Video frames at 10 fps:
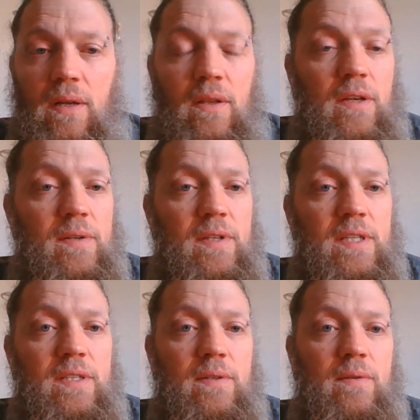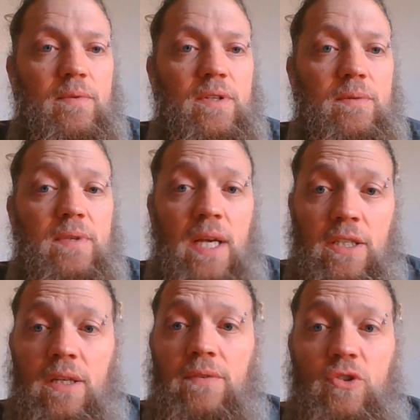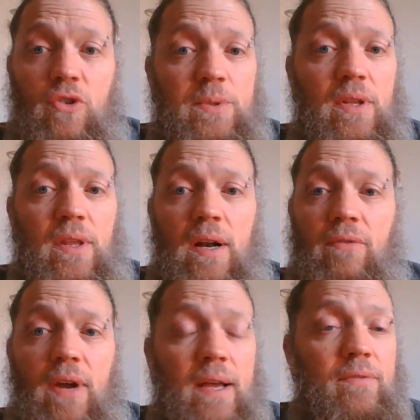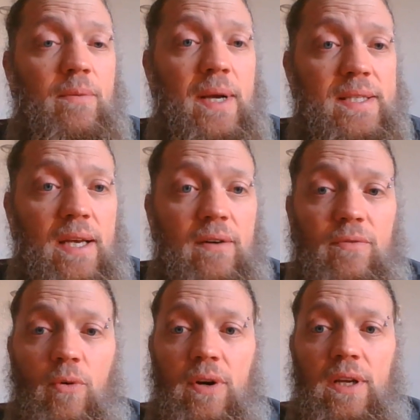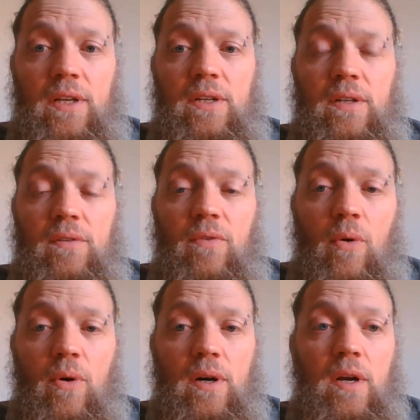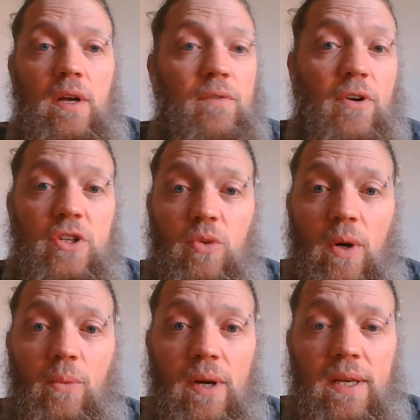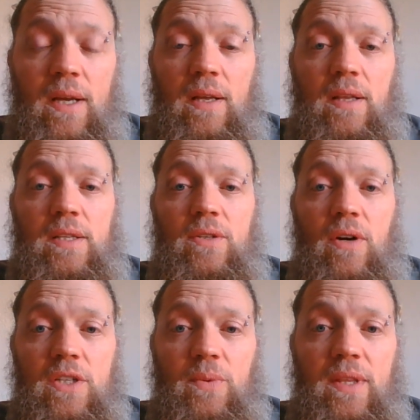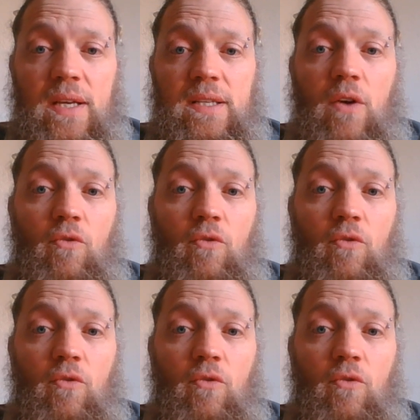This section of scripture that I read from Isaiah 44, verse 21, it starts with this.